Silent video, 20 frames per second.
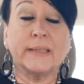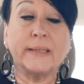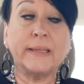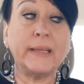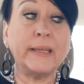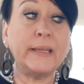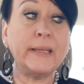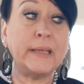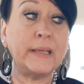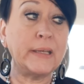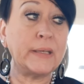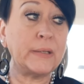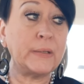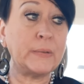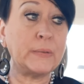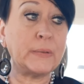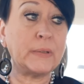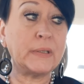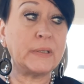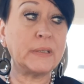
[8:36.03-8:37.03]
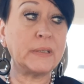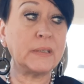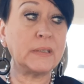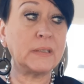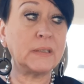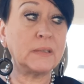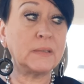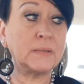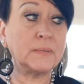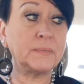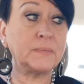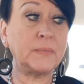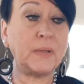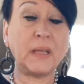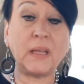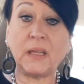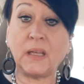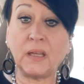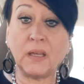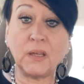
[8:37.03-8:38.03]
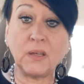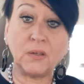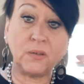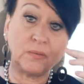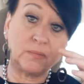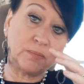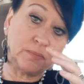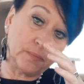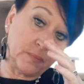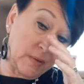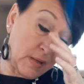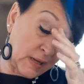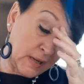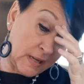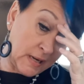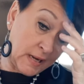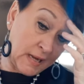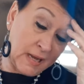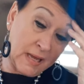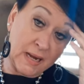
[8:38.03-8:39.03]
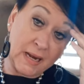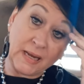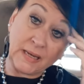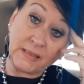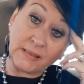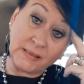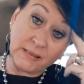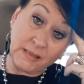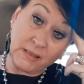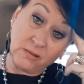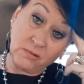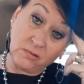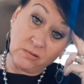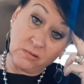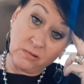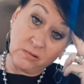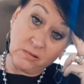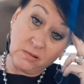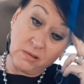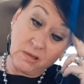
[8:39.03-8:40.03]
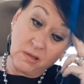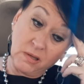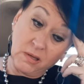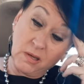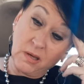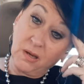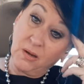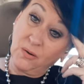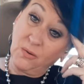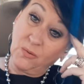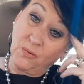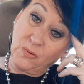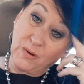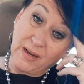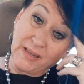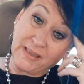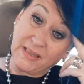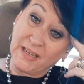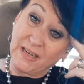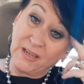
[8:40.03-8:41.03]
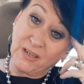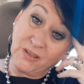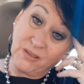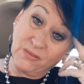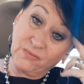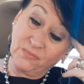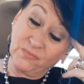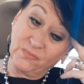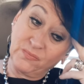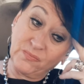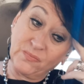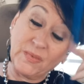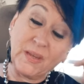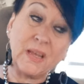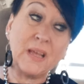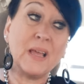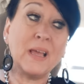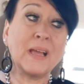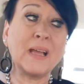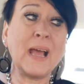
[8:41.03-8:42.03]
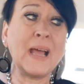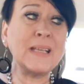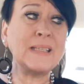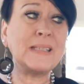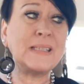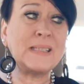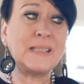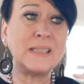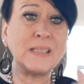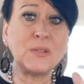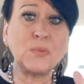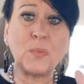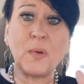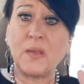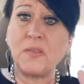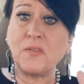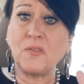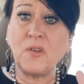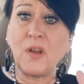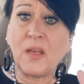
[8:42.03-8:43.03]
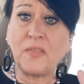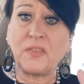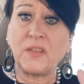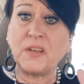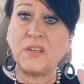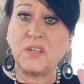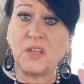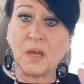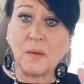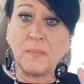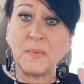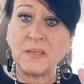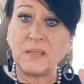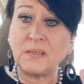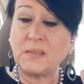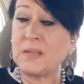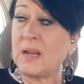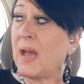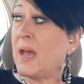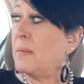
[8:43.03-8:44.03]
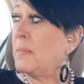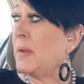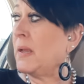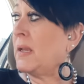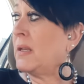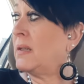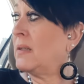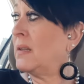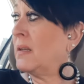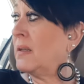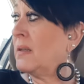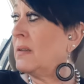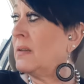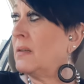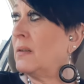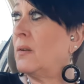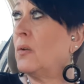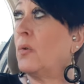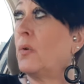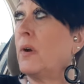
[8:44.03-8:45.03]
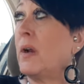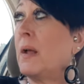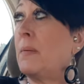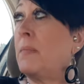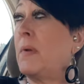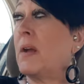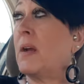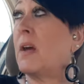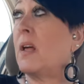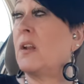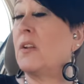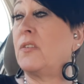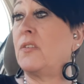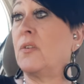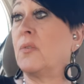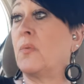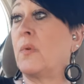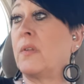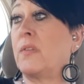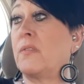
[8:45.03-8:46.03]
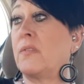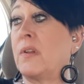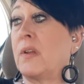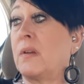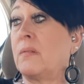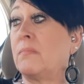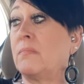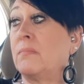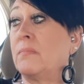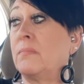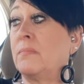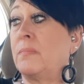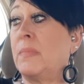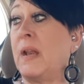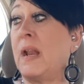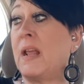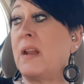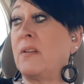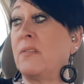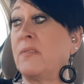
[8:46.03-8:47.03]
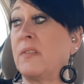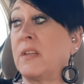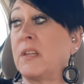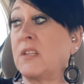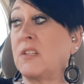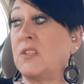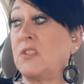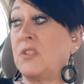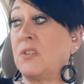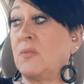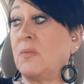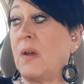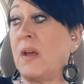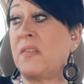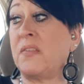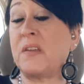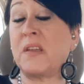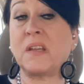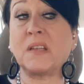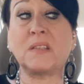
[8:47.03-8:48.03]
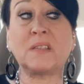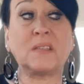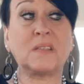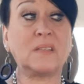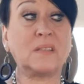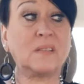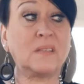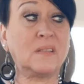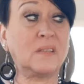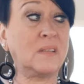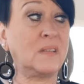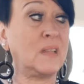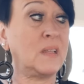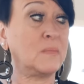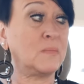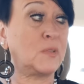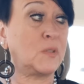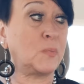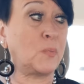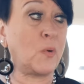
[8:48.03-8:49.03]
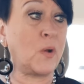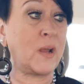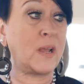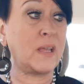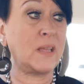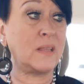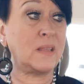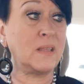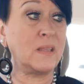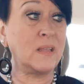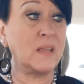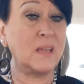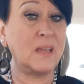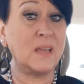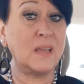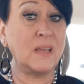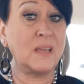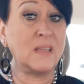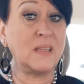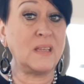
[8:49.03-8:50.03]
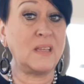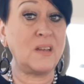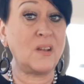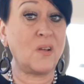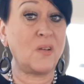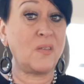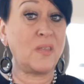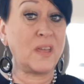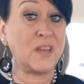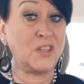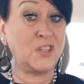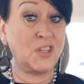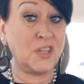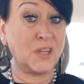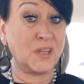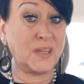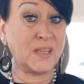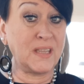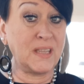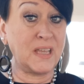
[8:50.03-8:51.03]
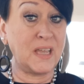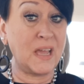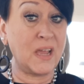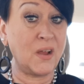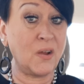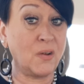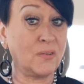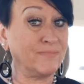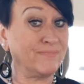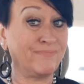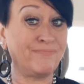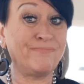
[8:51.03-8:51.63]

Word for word: Anywho, anywho, I got a headache still. Right there. Guys, is this weather not the dumbest? I mean, Lord, I'm not calling your weather dumb. But I don't think it's you. I think it's them spraying, you know, all that junk in the air.